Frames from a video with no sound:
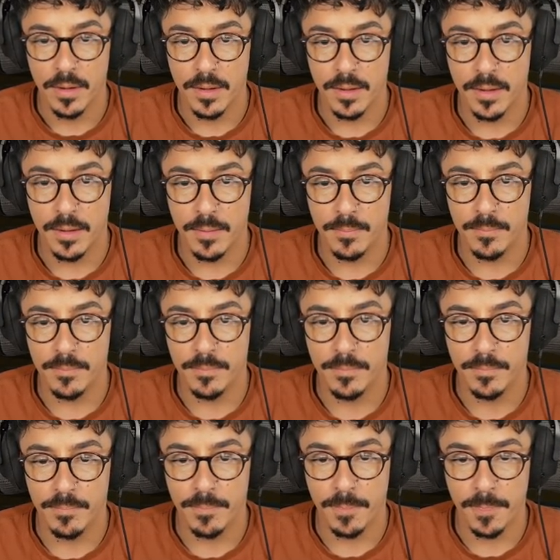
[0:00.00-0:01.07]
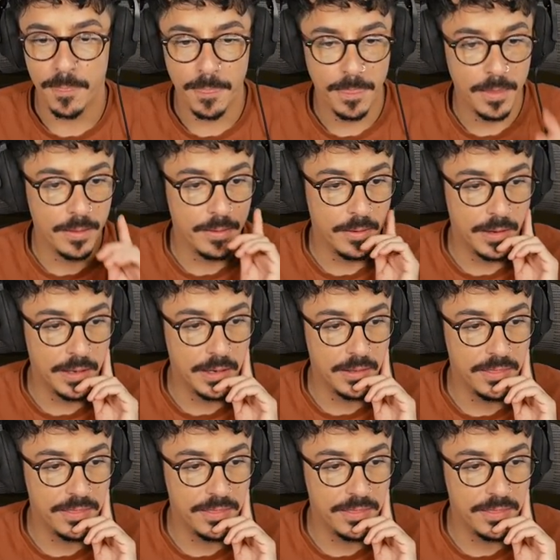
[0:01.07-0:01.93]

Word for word: Um, and I